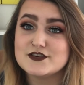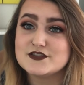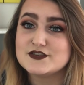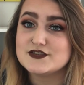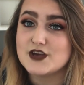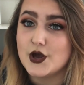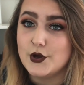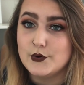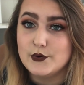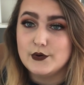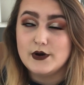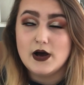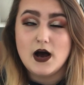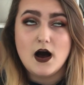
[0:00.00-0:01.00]
So
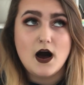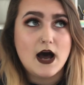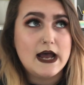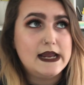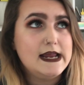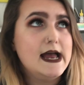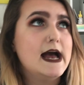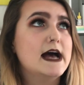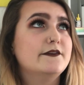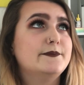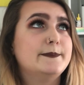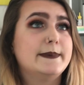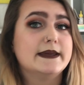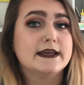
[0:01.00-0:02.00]
I have
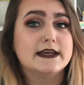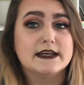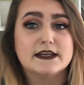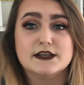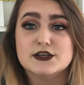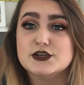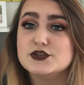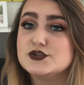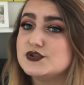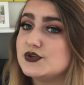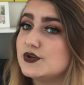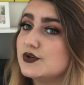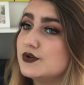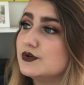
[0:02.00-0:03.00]
been
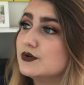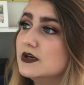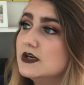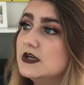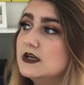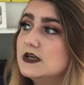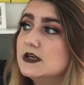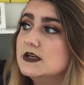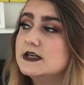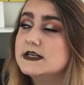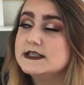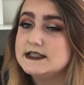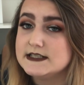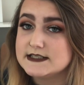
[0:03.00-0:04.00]
to
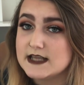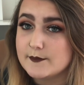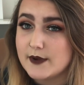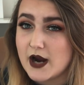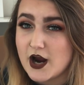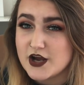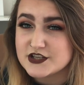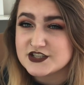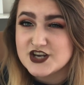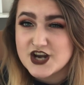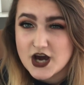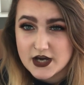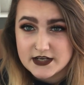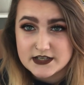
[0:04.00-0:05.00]
Disneyland Paris
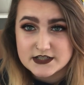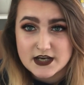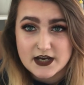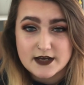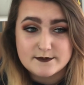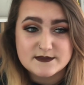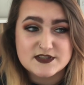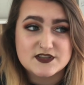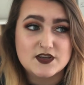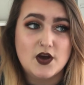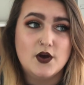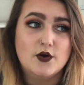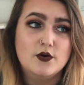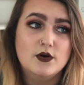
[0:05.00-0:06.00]
9 times,
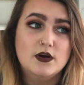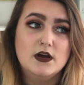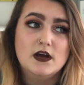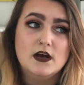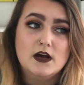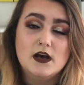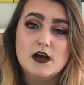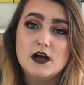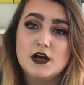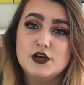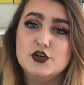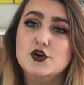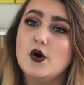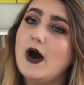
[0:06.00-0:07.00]
so
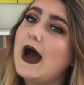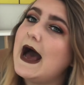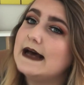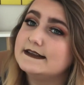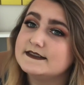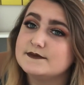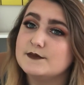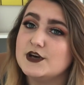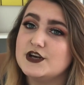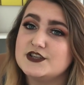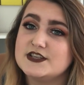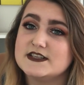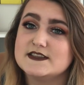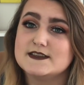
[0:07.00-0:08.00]
not as
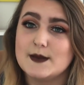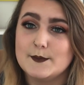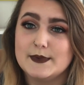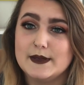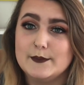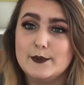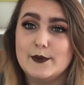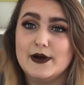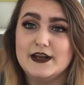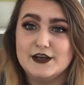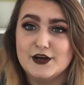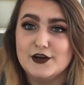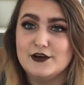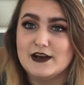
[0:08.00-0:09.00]
much as some people I
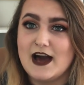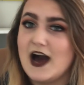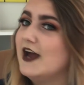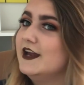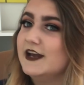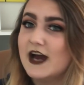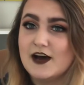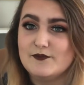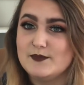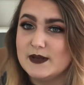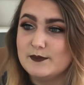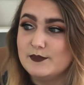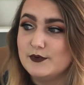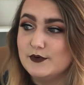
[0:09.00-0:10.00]
know. Like, I have
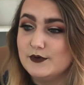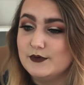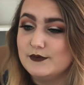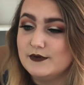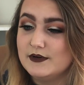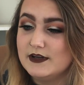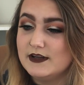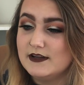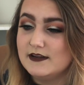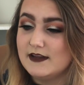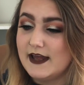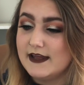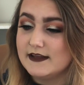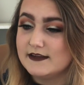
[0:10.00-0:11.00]
people
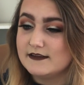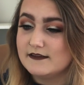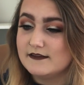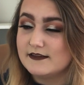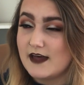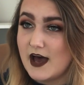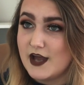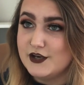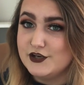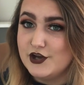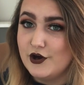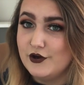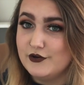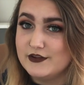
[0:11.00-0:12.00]
like that I
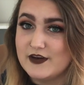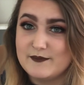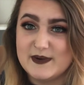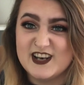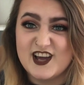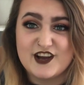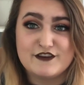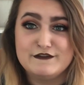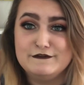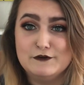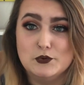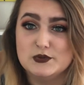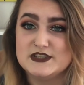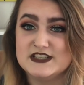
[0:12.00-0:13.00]
know that have been like
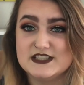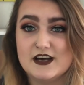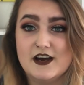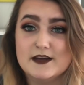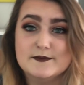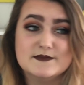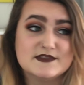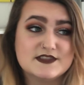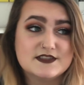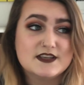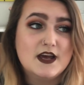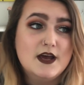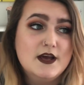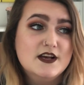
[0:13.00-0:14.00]
40
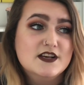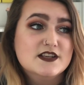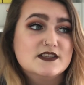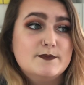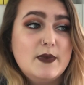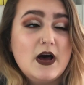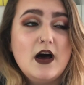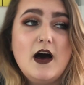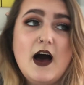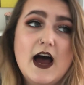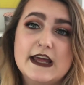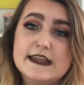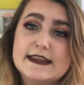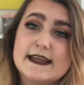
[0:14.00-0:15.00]
times. But
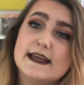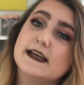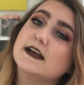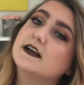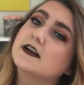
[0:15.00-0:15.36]
I think